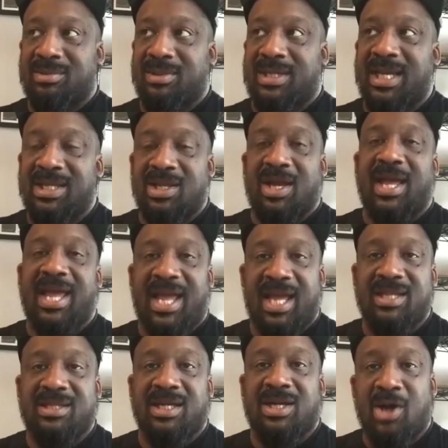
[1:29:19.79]
get in your
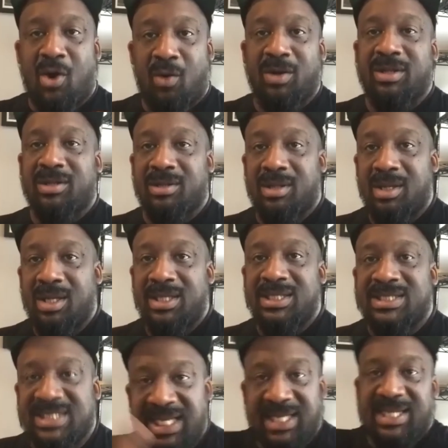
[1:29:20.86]
head to go and
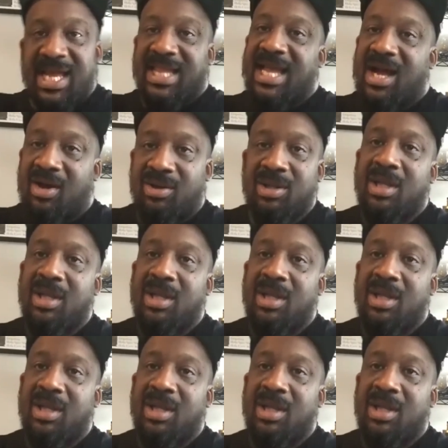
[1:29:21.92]
seek that out,